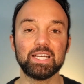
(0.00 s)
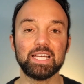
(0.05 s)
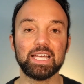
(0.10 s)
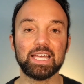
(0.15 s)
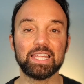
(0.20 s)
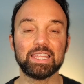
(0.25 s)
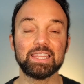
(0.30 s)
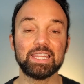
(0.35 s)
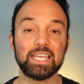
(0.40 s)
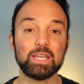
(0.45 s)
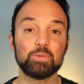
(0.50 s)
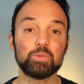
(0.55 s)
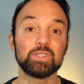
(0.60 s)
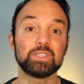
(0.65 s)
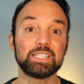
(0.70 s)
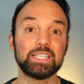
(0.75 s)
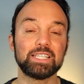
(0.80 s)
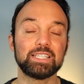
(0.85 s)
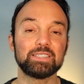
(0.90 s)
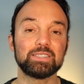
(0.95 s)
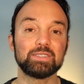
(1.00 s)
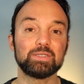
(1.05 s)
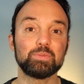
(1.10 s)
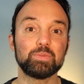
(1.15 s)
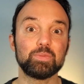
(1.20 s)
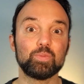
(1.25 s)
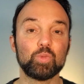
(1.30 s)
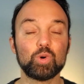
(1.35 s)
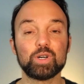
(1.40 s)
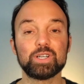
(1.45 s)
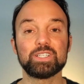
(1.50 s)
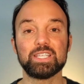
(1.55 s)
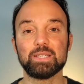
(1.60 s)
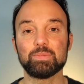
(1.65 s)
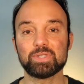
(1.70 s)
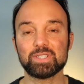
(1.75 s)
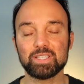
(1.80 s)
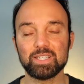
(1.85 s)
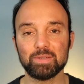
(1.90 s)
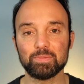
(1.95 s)
and they will get more deep
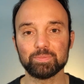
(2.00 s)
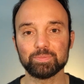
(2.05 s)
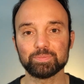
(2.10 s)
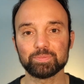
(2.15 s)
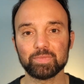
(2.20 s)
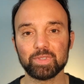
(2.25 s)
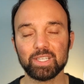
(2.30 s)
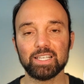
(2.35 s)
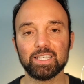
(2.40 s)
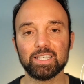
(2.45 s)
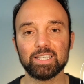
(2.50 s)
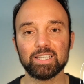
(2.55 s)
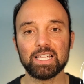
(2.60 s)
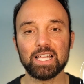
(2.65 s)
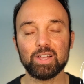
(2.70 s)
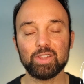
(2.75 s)
sleep. Now,